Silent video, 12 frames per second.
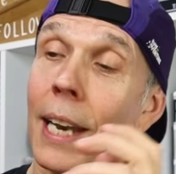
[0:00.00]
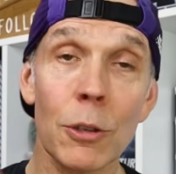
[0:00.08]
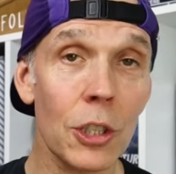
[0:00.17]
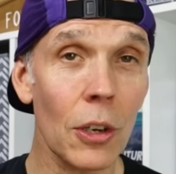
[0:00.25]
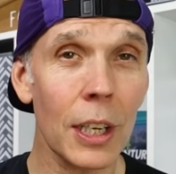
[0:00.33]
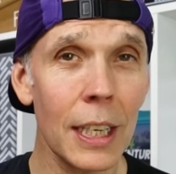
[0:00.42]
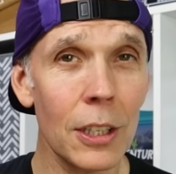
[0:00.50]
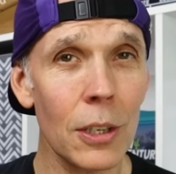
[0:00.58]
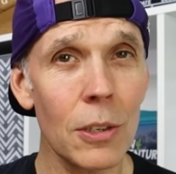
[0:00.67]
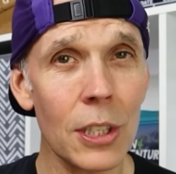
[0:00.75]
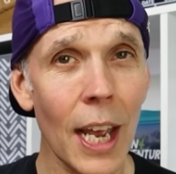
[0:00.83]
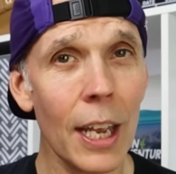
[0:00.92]
Now, Saucony
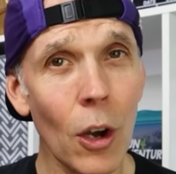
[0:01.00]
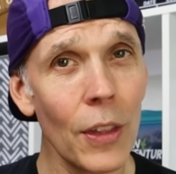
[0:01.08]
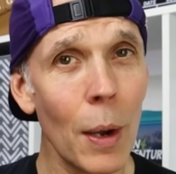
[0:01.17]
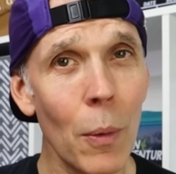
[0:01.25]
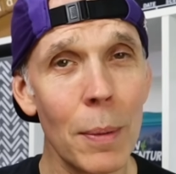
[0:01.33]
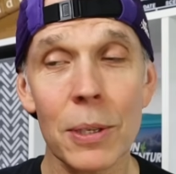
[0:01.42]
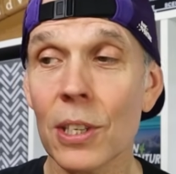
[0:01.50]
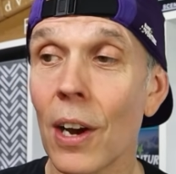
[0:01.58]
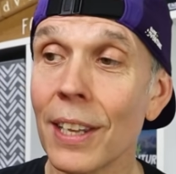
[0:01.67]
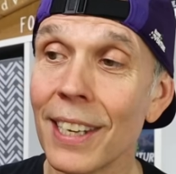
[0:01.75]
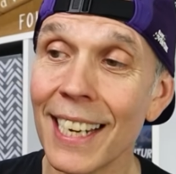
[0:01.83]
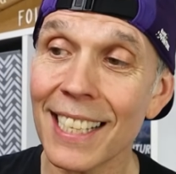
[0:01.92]
do say on their
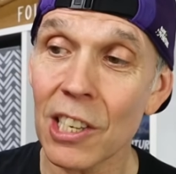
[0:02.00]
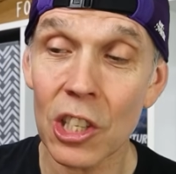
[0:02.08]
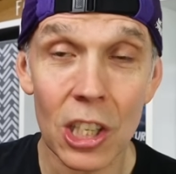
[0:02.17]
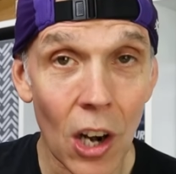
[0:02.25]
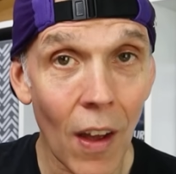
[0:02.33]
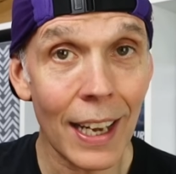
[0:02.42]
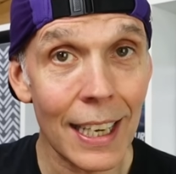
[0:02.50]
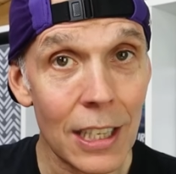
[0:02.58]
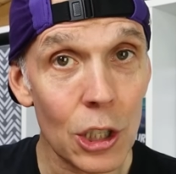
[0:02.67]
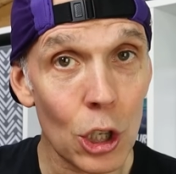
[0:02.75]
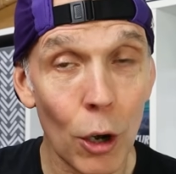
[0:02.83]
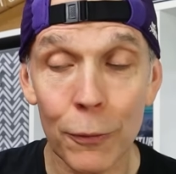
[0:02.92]
website that it's a slightly
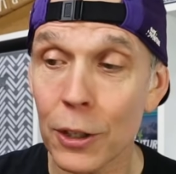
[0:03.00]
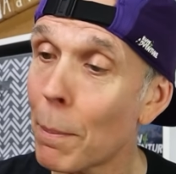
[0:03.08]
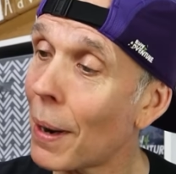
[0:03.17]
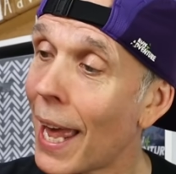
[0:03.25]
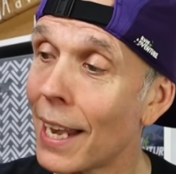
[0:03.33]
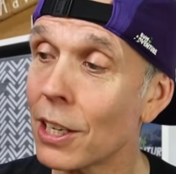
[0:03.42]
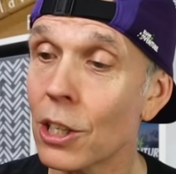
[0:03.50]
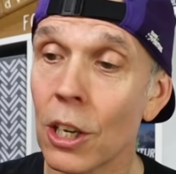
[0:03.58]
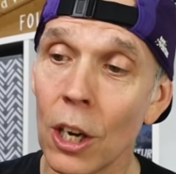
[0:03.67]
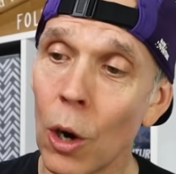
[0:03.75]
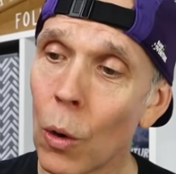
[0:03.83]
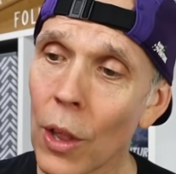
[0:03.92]
softer blend,
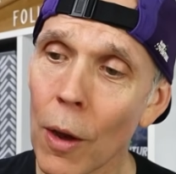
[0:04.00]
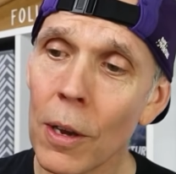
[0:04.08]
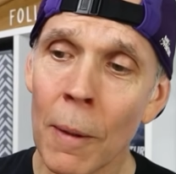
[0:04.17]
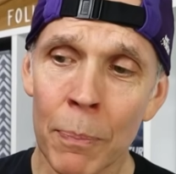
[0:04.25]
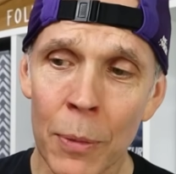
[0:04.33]
although